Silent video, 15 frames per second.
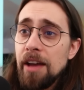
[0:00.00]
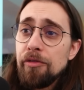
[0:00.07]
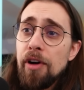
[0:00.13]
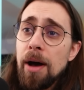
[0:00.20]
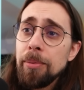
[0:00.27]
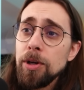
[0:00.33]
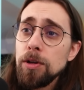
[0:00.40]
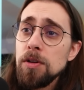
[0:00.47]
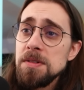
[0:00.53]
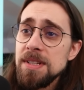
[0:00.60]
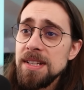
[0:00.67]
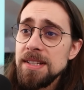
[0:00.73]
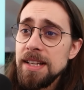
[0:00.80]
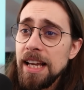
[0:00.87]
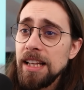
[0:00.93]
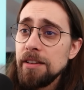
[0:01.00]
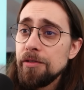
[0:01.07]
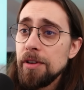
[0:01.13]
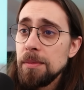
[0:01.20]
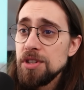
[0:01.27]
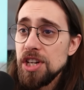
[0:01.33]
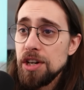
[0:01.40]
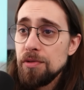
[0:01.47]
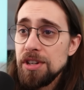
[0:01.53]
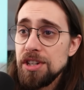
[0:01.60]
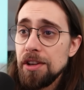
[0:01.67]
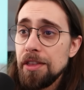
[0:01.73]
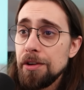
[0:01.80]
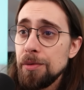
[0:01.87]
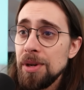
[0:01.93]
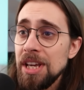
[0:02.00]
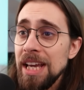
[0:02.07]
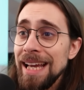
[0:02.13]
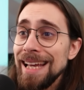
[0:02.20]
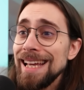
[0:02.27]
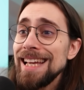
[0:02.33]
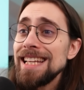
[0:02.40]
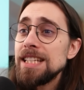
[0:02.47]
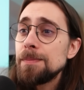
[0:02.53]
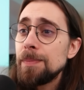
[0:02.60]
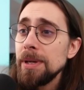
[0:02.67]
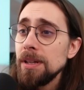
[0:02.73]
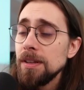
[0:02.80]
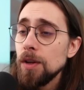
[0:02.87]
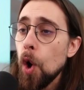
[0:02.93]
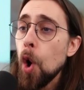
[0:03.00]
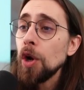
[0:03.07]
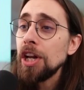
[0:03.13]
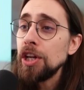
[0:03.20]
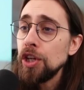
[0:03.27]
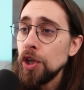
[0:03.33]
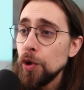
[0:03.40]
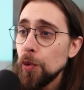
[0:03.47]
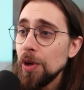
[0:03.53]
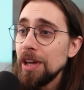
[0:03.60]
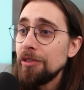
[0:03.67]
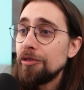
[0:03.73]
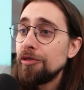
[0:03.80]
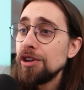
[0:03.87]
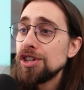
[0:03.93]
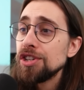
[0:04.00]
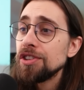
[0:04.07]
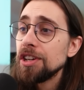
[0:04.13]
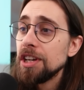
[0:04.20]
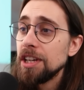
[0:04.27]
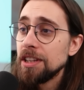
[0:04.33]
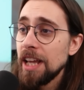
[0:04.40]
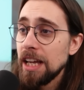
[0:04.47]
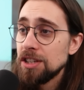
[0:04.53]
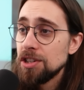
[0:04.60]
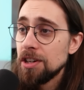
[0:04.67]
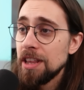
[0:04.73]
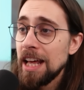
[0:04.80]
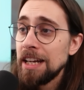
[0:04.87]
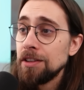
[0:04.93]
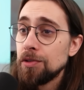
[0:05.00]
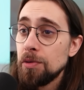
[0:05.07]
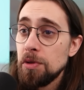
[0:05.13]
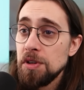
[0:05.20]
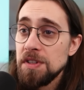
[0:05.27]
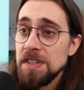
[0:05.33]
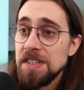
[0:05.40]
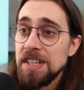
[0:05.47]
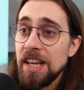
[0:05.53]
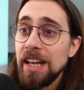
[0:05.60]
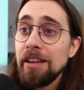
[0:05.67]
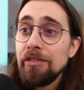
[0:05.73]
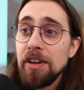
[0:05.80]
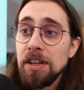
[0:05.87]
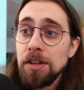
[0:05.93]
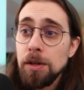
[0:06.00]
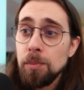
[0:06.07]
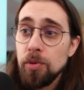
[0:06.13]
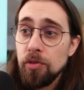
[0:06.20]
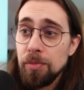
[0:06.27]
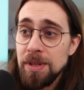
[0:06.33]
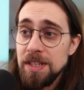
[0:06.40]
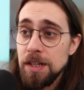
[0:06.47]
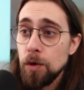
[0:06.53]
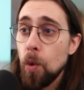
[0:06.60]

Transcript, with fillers: Hey Fabio, lossless scaling frame generation 3 is built on a new, efficient architecture that introduces significant improvements in